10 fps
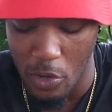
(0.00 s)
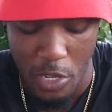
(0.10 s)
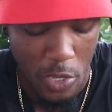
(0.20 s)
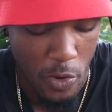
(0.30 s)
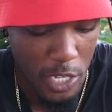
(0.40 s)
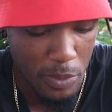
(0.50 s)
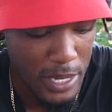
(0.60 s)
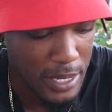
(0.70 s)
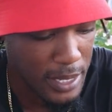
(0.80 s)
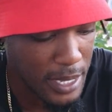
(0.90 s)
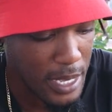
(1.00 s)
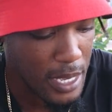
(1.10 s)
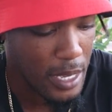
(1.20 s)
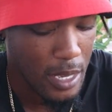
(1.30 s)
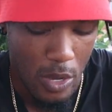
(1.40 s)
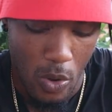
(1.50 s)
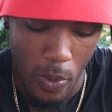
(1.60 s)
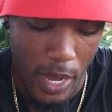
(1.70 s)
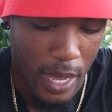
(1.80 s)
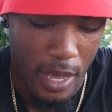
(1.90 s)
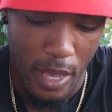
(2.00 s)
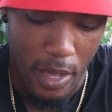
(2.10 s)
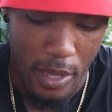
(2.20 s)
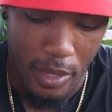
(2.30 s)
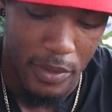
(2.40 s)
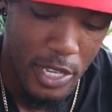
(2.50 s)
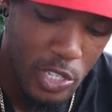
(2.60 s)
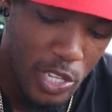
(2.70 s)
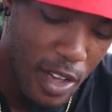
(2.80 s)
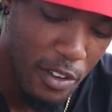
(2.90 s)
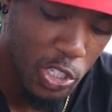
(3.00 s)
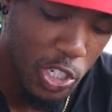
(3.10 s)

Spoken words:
or the USB-C, where this have a